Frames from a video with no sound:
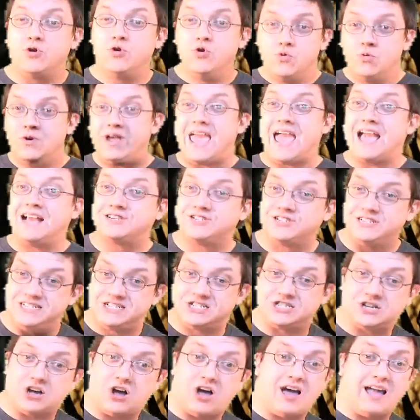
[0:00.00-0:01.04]
who we actually
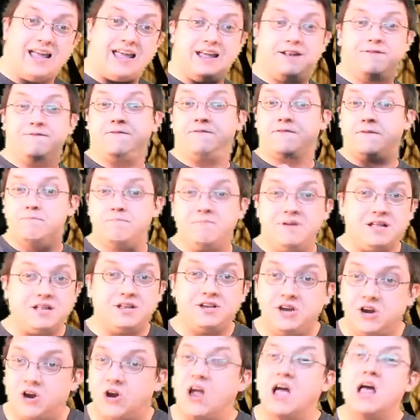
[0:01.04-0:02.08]
saw in
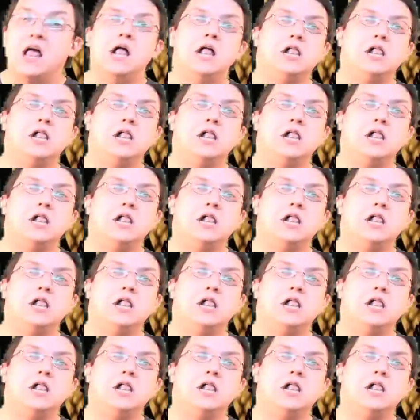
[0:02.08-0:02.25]
Familiar.